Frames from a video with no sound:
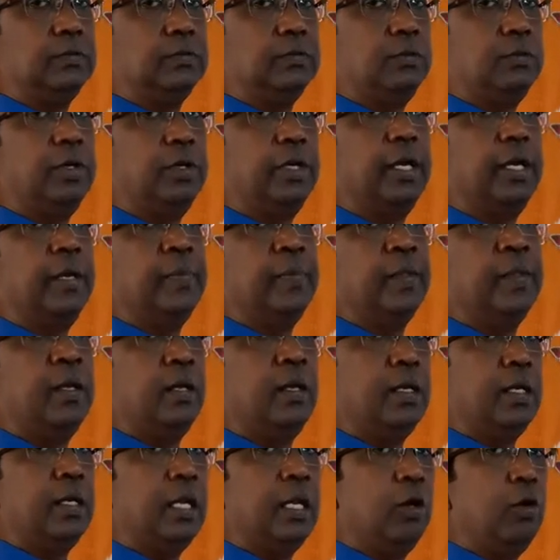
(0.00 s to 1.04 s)
Okay,
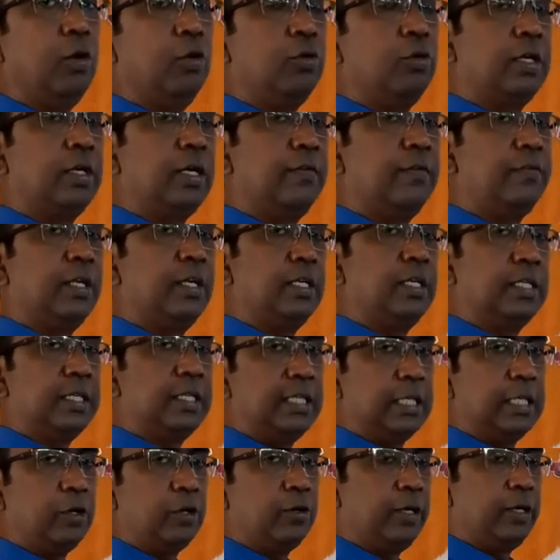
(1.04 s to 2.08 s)
now look after
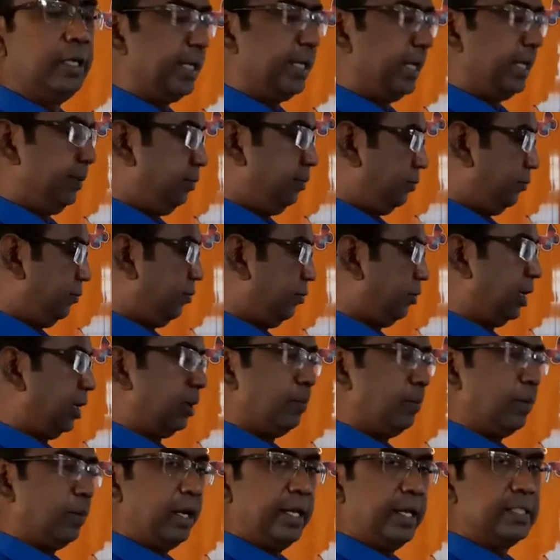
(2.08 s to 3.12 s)
turnaround time.
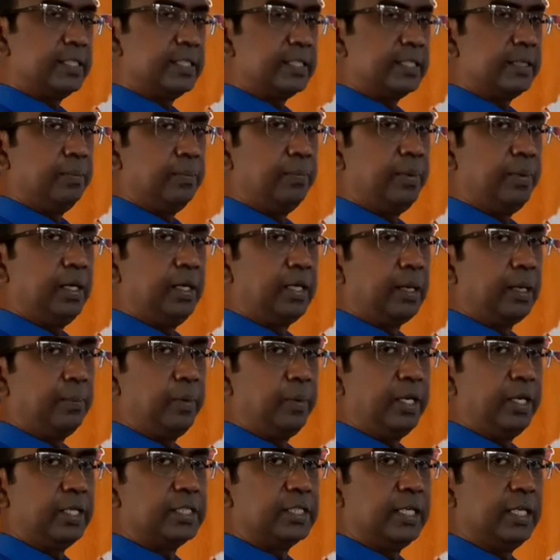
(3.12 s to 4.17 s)
Formula is simple:
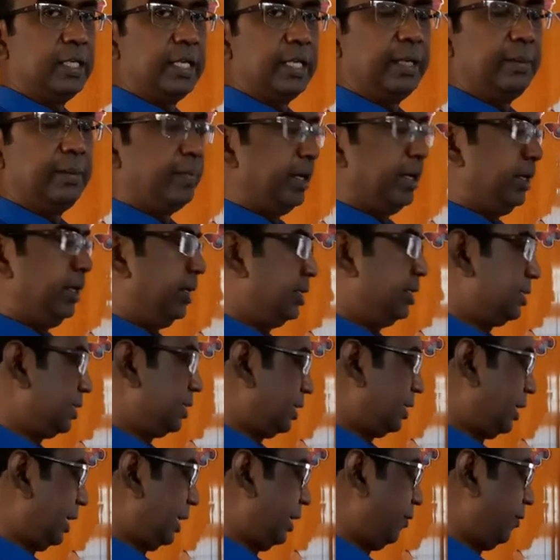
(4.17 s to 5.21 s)
completion time
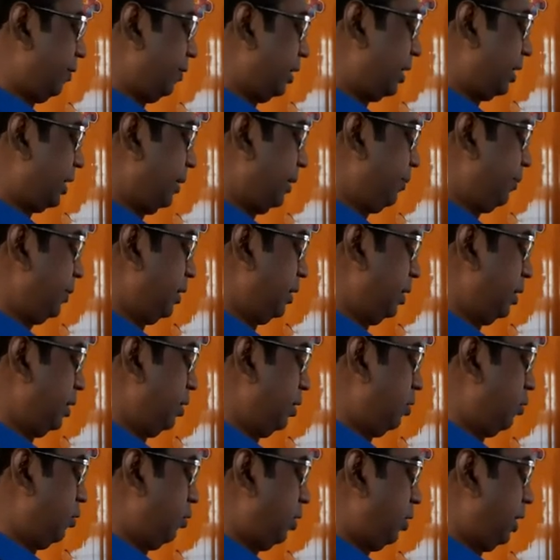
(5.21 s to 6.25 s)
minus arrival time.
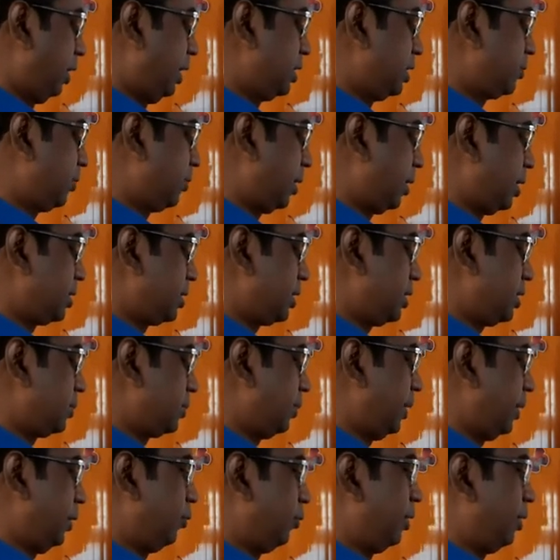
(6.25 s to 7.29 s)
What is
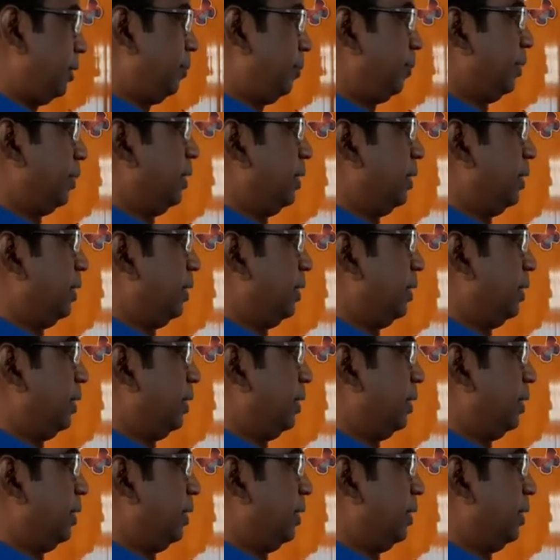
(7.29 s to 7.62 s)
process P1?